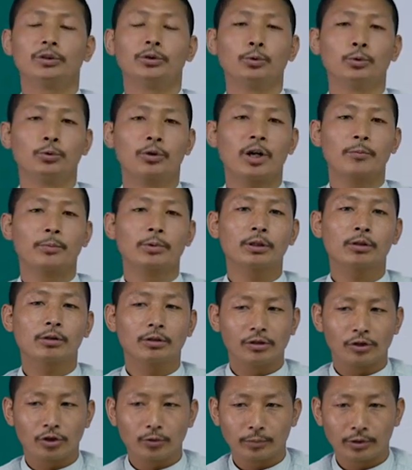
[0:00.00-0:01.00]
durable
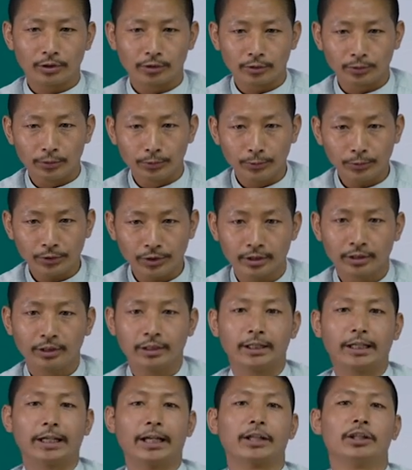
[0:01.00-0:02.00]
consumer good,
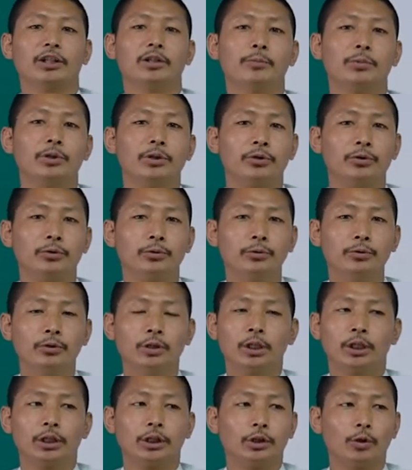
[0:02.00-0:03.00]
and number two,
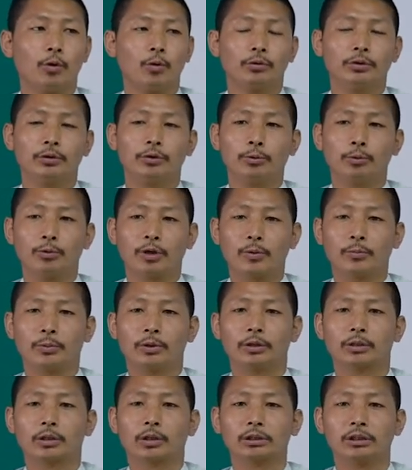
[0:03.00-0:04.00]

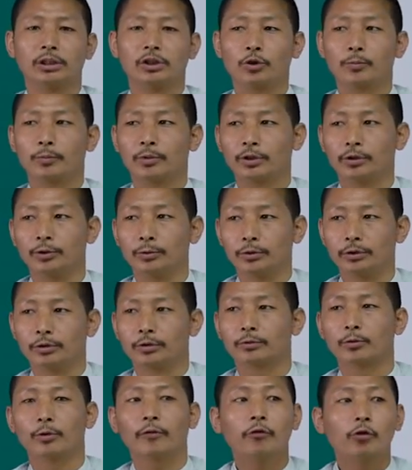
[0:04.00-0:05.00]
non-durable consumer good.
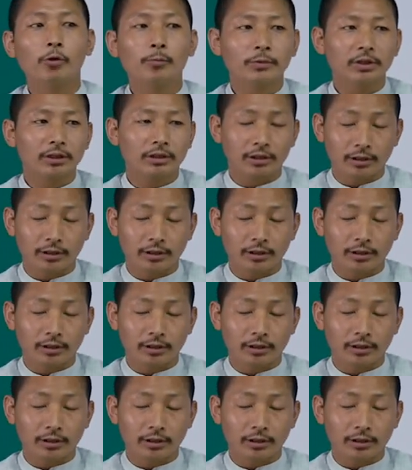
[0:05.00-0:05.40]
So from the